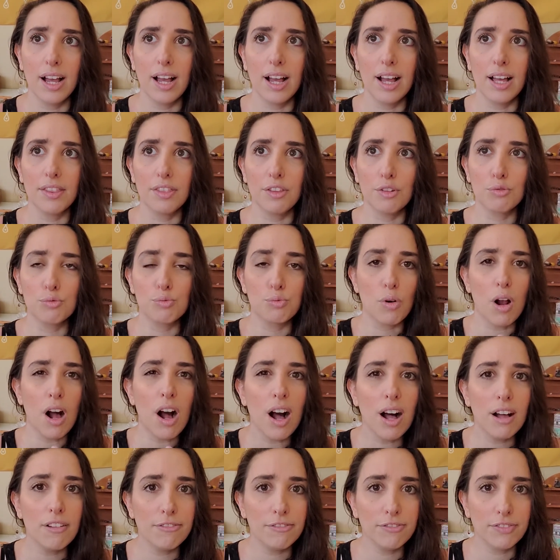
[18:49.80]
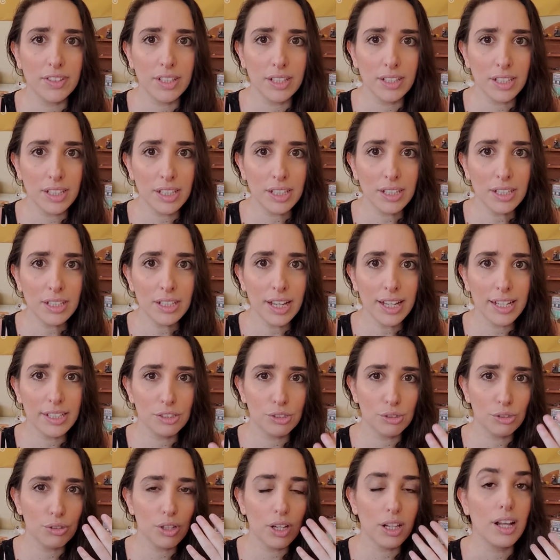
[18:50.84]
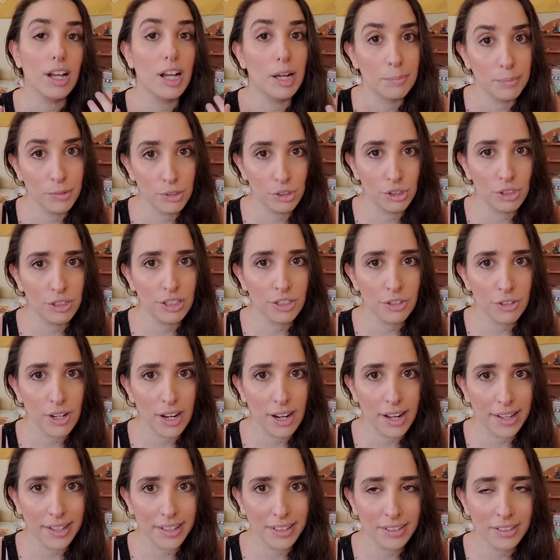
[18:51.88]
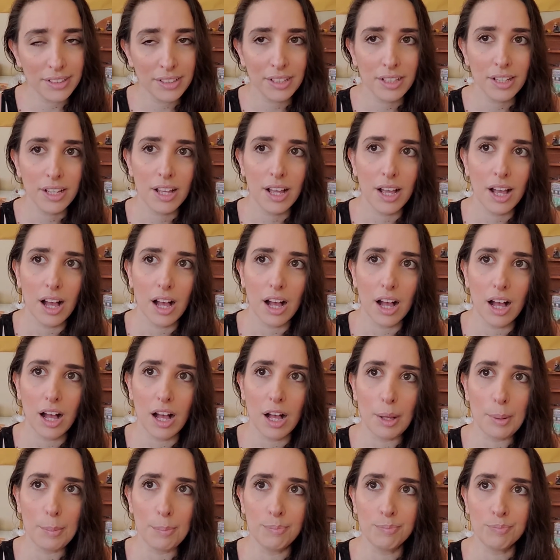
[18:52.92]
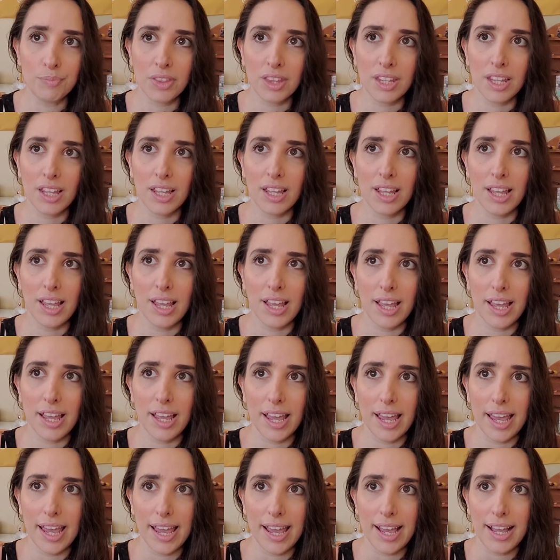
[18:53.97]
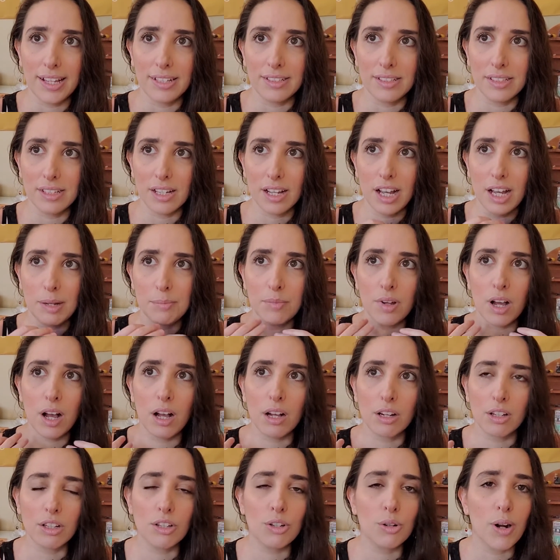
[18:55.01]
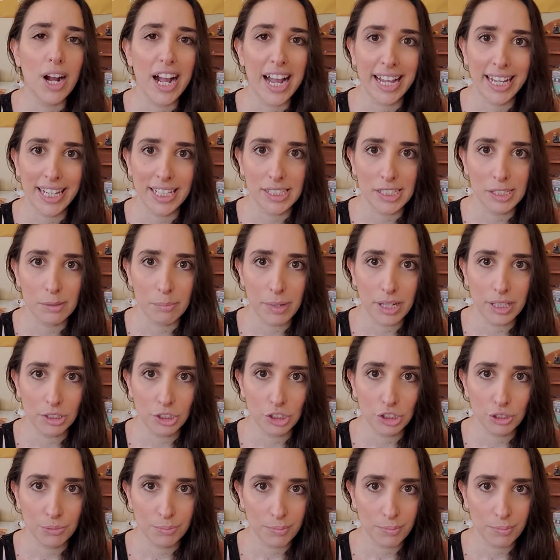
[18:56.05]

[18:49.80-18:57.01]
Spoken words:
the raw feeling I'm usually crying, and I'm not crying as much.